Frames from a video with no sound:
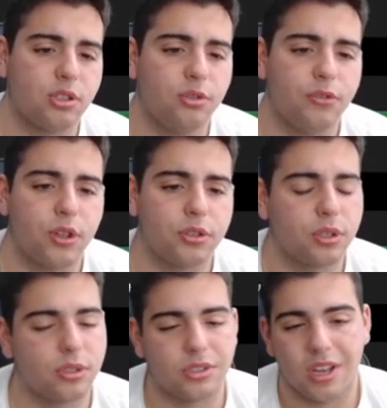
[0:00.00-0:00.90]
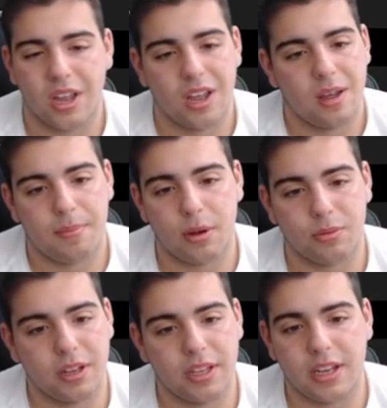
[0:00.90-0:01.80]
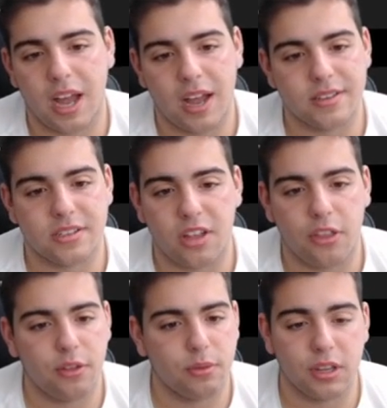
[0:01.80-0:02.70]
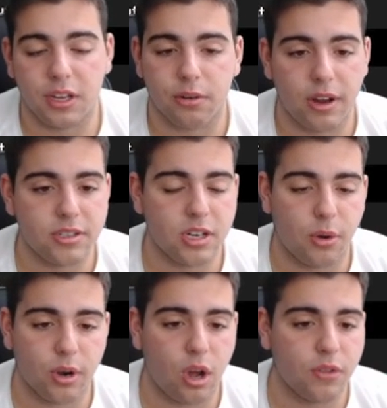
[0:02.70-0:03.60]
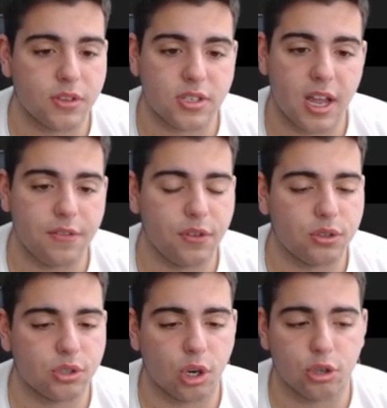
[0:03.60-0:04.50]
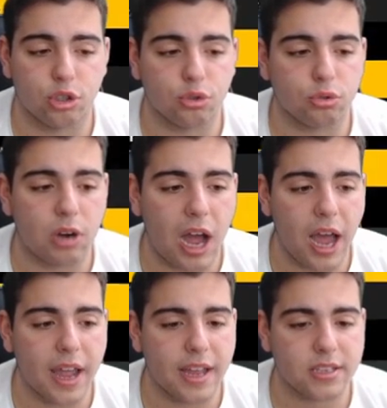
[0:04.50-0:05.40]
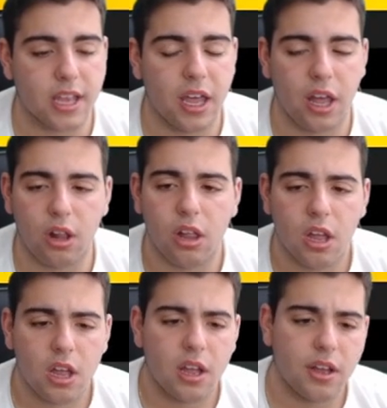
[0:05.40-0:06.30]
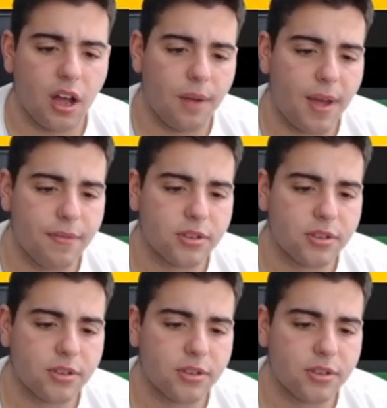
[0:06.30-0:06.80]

Shoe Filters. But really, guys, nothing really crazy going on. The snipe filters are dry as hell ever